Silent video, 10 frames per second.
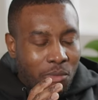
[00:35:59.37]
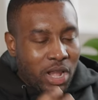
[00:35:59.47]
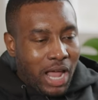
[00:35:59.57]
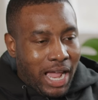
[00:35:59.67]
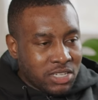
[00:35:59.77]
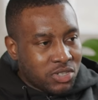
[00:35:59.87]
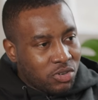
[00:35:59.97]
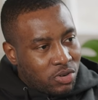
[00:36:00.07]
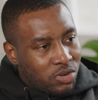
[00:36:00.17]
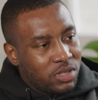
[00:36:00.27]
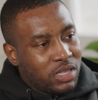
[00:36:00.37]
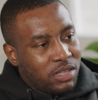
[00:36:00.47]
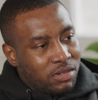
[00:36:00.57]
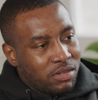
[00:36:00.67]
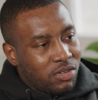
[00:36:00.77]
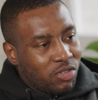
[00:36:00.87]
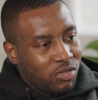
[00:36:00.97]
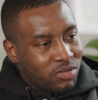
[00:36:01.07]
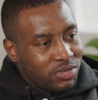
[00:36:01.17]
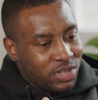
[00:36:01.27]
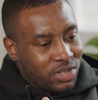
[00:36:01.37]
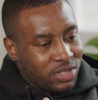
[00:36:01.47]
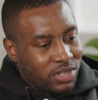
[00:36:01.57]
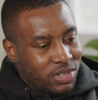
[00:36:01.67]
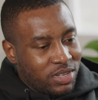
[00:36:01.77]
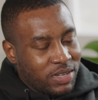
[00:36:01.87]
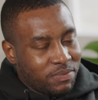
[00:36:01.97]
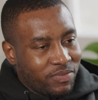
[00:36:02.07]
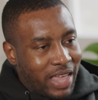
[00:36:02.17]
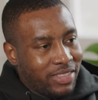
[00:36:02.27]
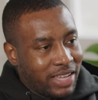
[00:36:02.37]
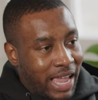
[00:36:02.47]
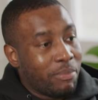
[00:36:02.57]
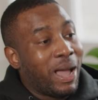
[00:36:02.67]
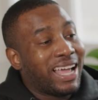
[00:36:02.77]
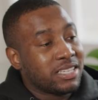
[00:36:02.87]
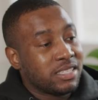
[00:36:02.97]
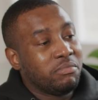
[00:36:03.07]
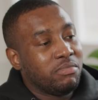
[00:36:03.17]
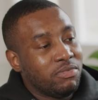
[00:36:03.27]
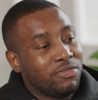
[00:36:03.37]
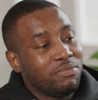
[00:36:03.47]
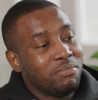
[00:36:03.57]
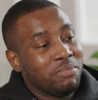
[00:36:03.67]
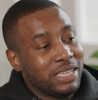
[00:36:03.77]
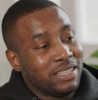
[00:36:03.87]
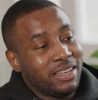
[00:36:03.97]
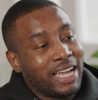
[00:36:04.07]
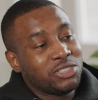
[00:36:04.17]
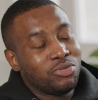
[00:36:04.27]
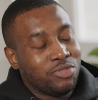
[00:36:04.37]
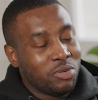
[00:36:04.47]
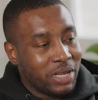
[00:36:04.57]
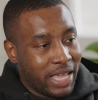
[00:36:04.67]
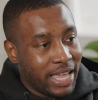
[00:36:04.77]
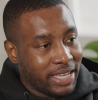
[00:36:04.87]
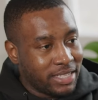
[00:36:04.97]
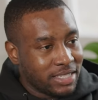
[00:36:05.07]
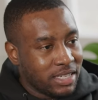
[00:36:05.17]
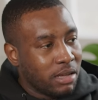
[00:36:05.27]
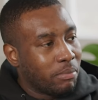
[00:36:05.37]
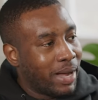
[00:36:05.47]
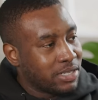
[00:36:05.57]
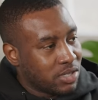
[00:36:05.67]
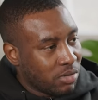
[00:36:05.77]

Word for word: And when I saw the, the, the, that the cap has to meet the natural form of the head, my